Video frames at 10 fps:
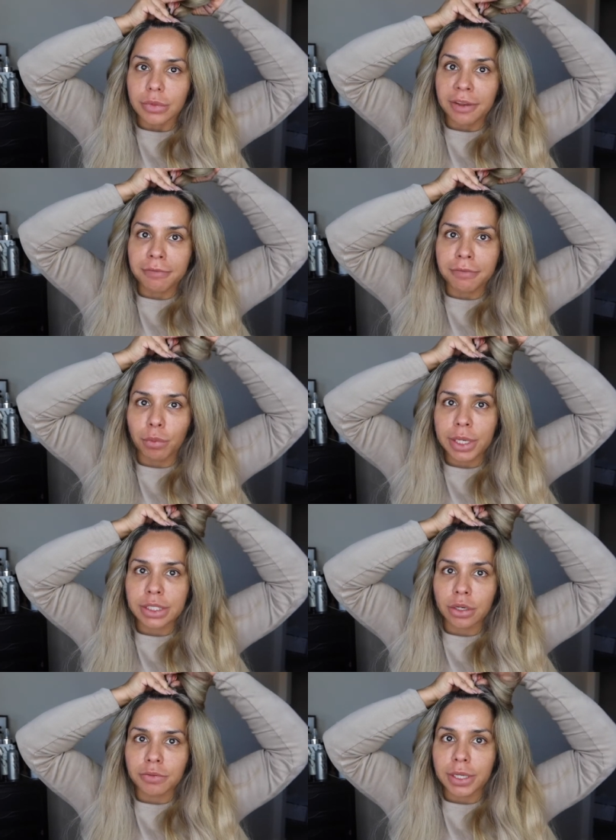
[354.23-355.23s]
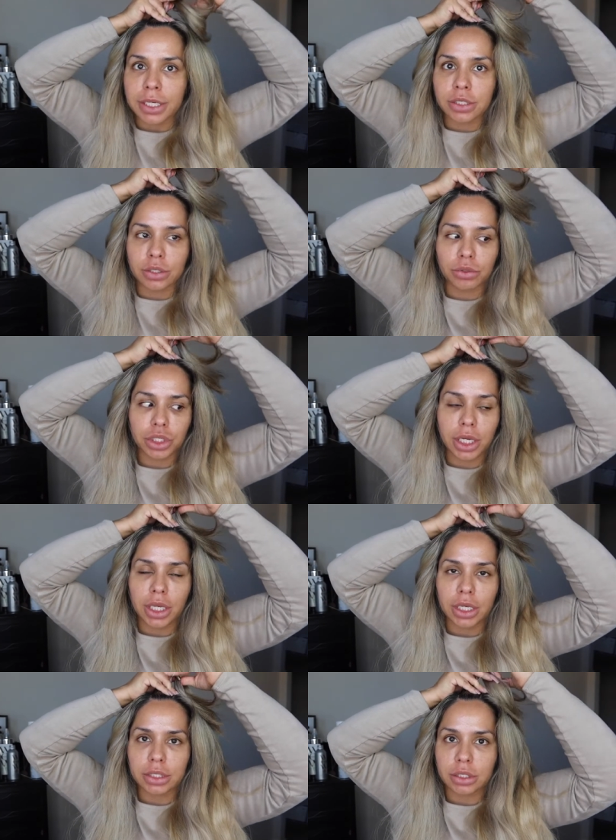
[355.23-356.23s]
I feel myself like so
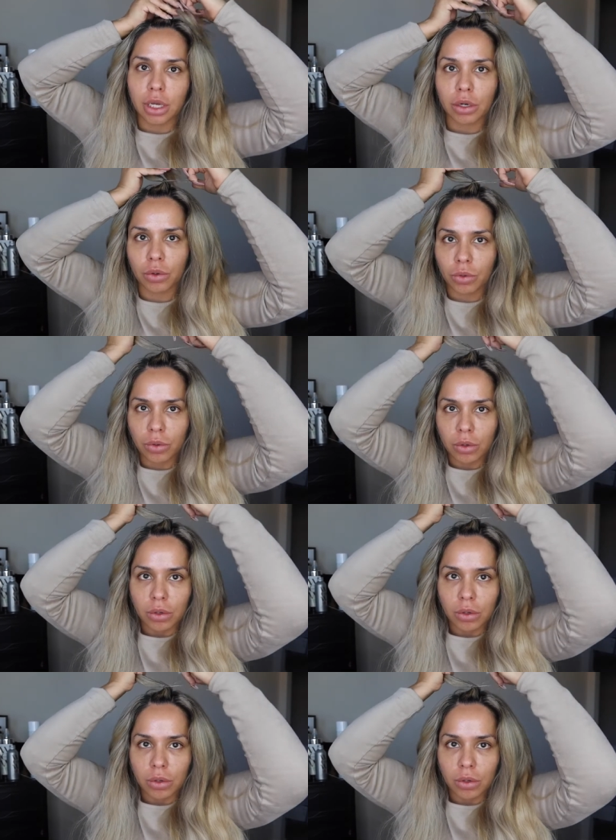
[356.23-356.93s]
shaky, it's not cool.